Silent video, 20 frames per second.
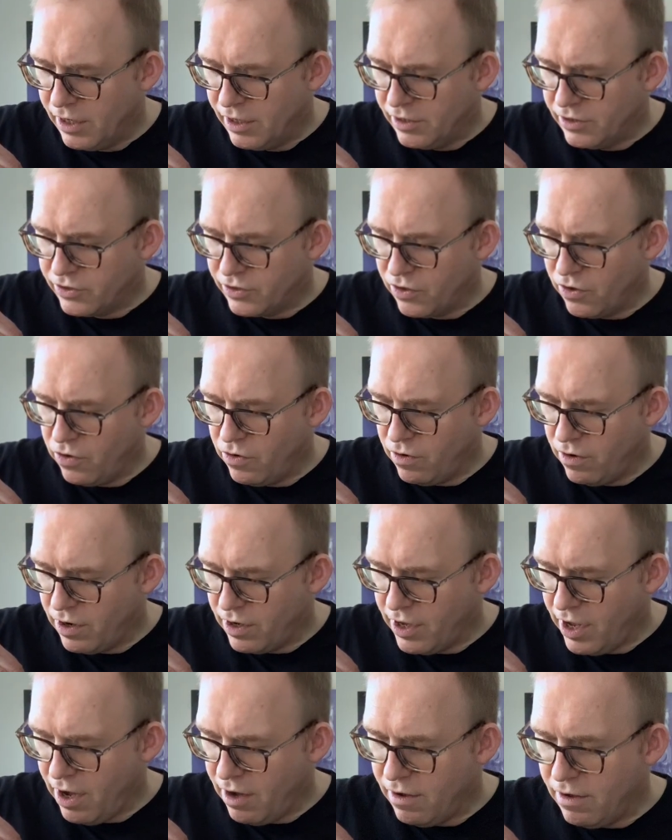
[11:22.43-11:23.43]
So
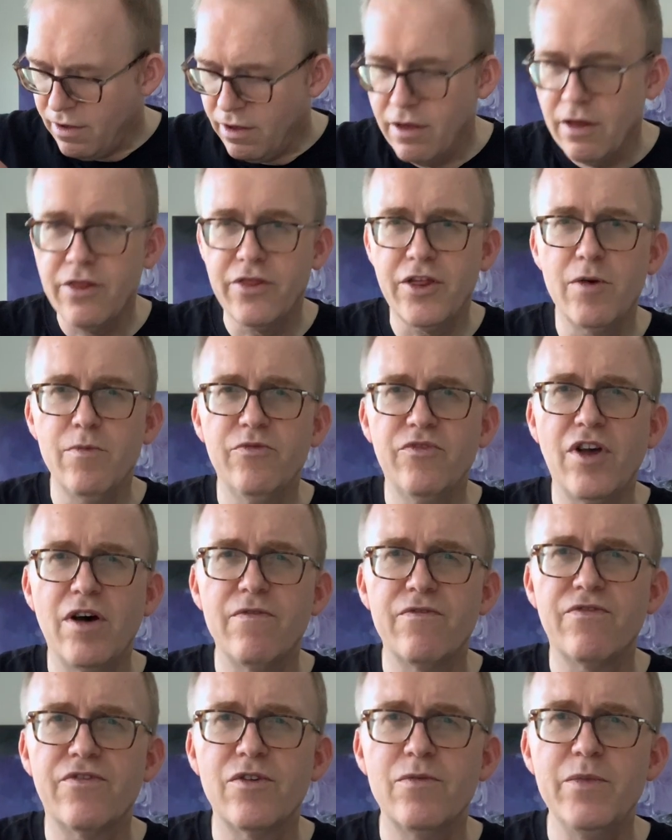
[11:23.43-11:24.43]
yeah, thumbs up
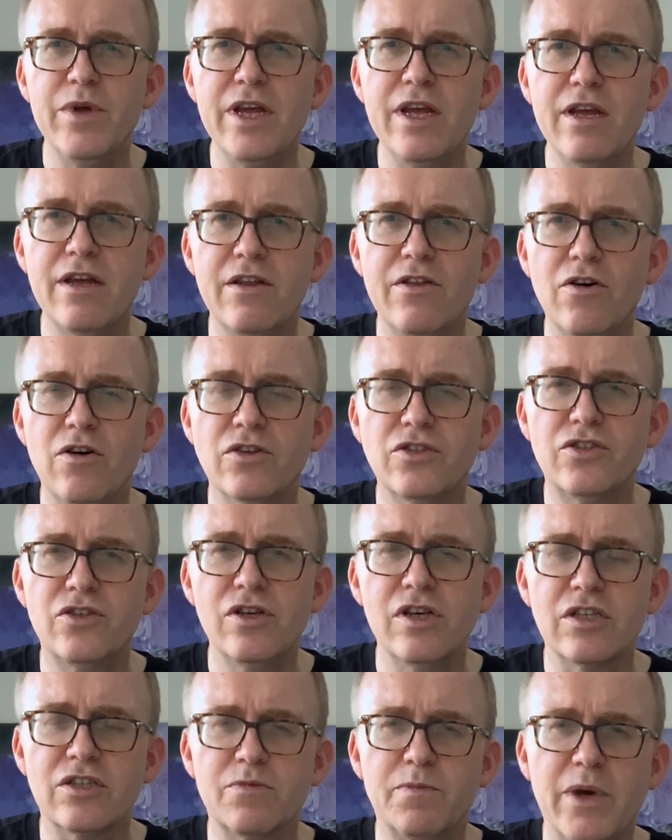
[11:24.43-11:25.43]
for me. Not too
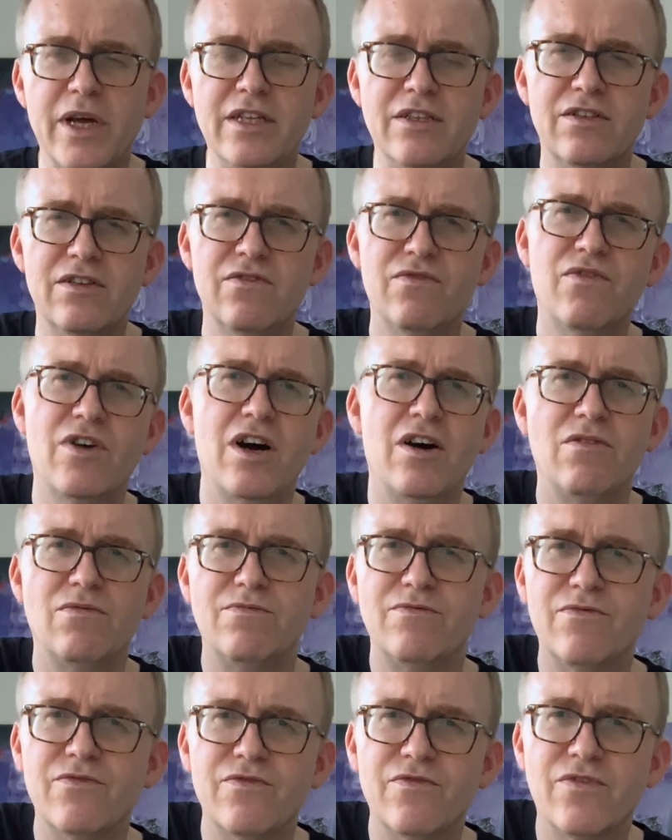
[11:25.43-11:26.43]
expensive. Well,
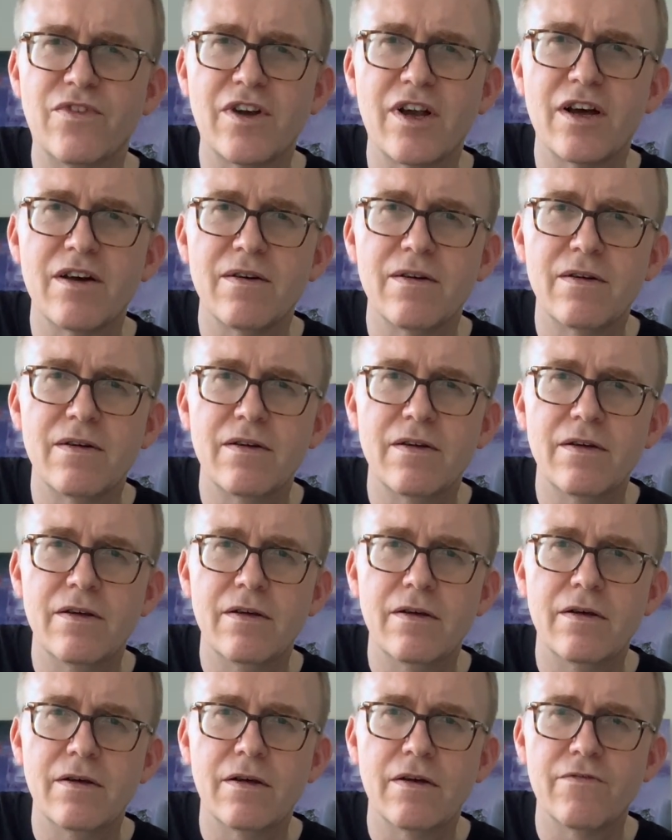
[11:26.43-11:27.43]
for
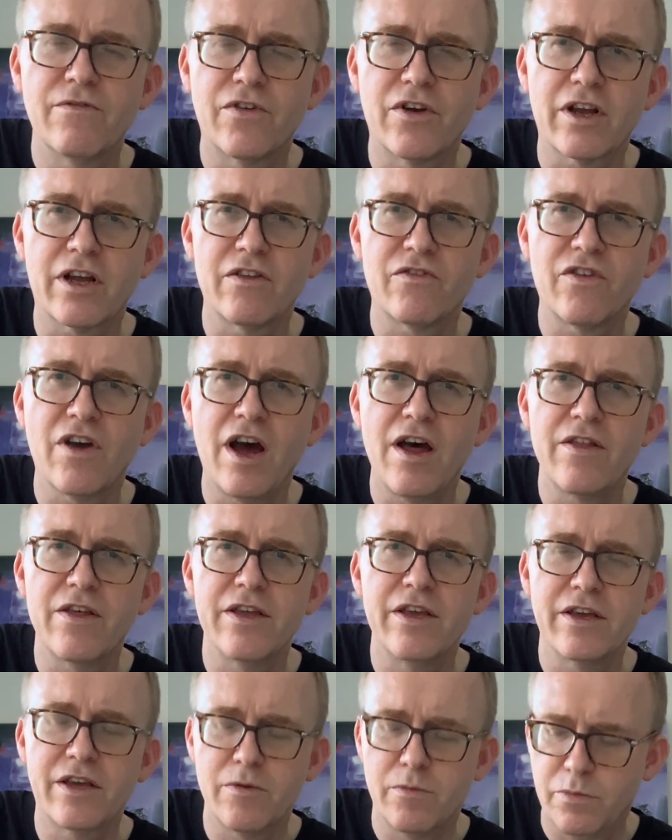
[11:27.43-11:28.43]
a guitar that
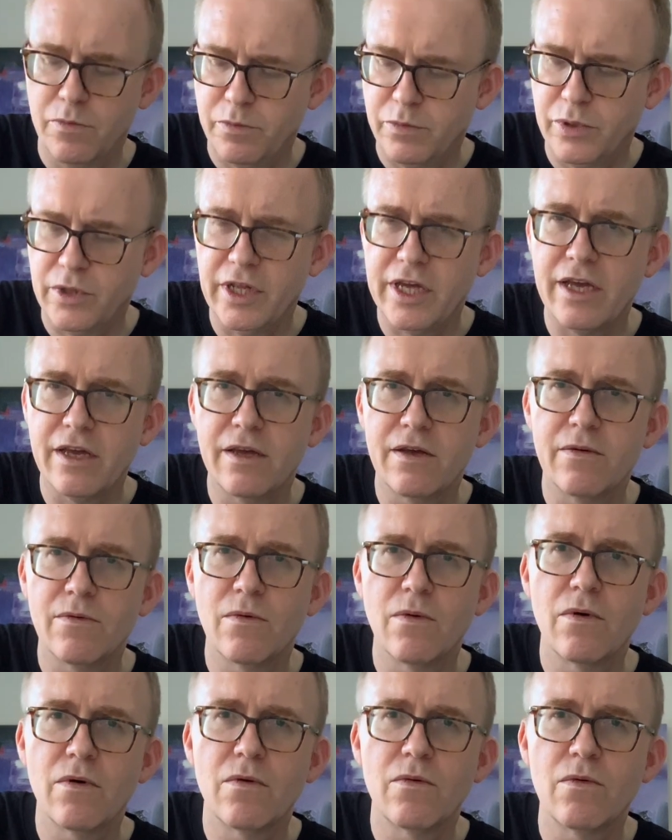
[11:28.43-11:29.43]
you can play
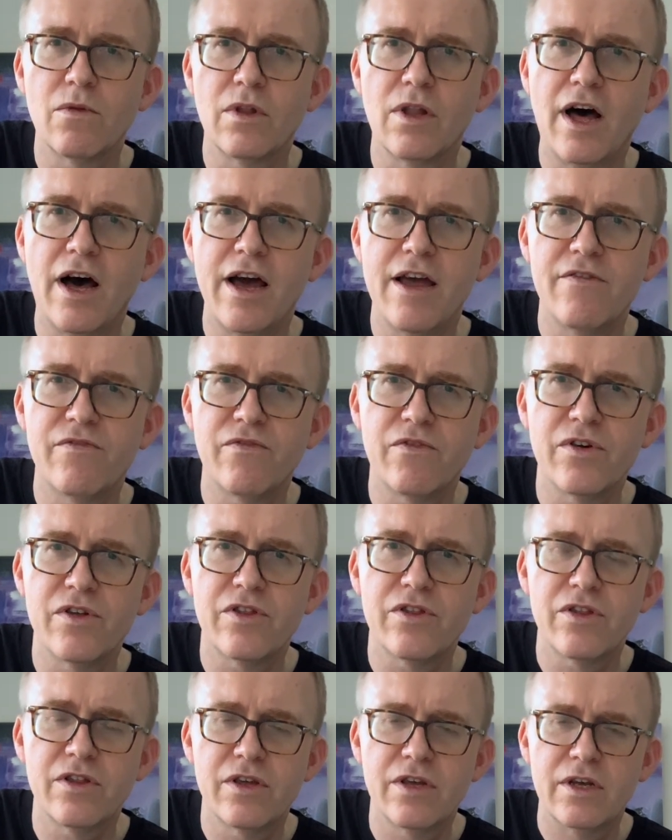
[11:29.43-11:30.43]
live
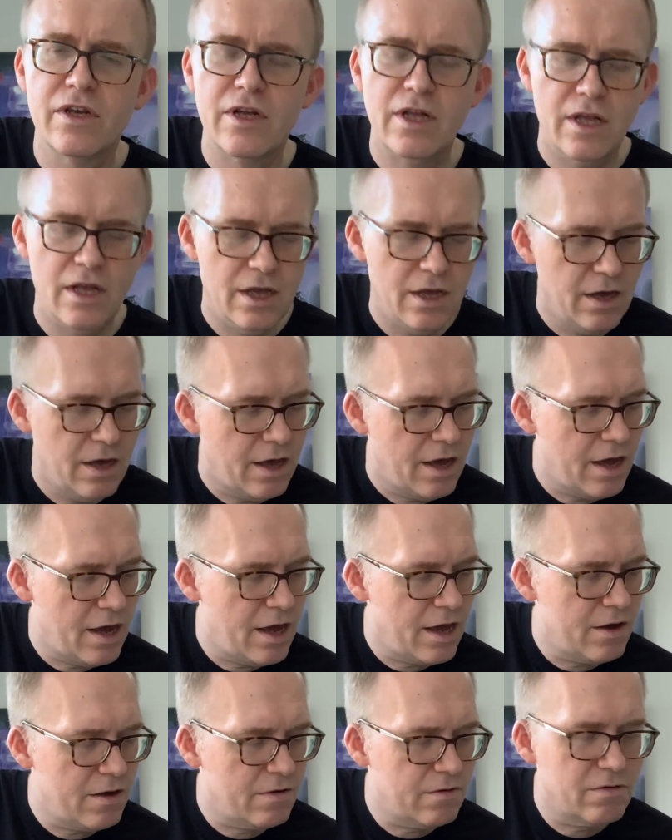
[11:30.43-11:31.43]
with,
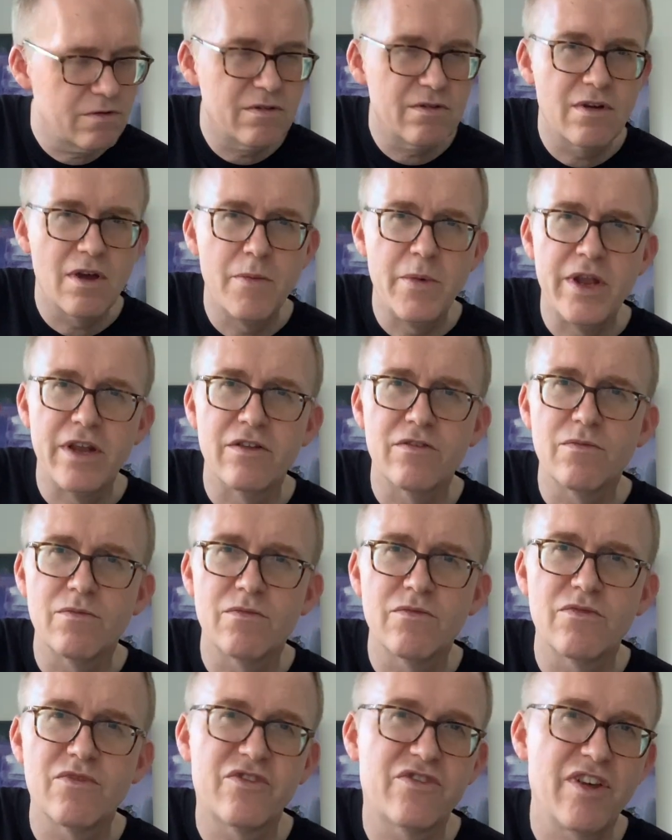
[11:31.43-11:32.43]
I mean,
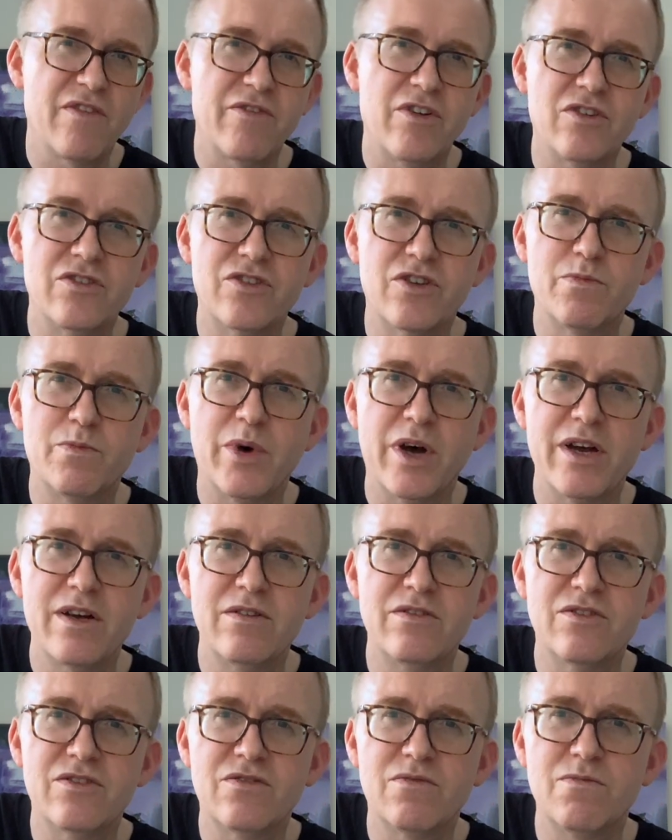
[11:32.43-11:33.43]

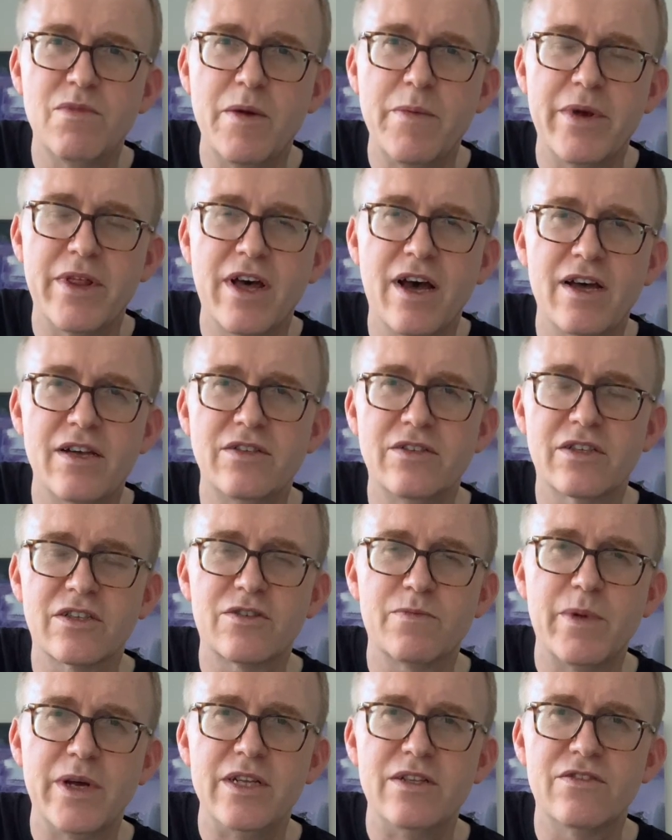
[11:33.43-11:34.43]
£700, maybe that is
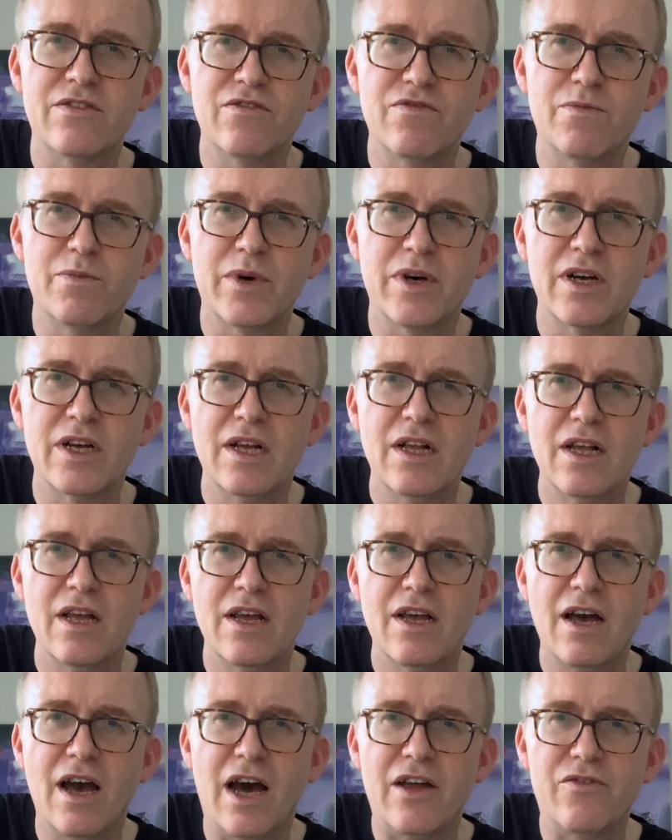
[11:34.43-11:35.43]
expensive, but
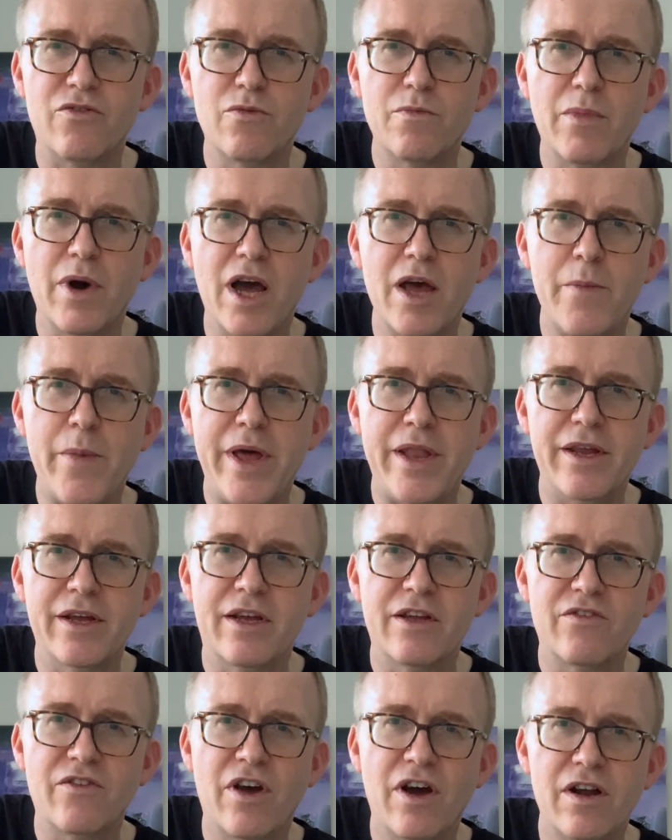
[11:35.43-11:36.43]
I don't buy many
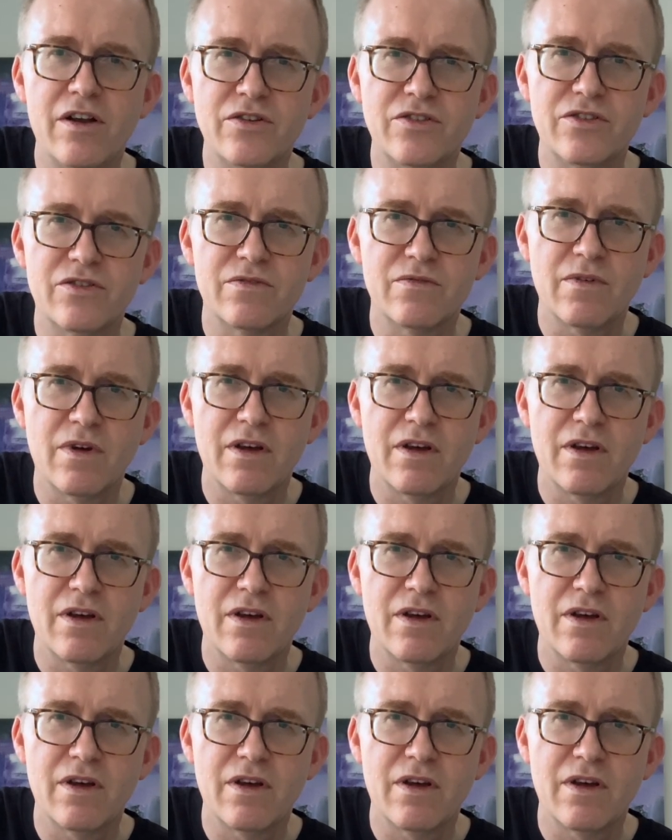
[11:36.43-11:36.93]
guitars.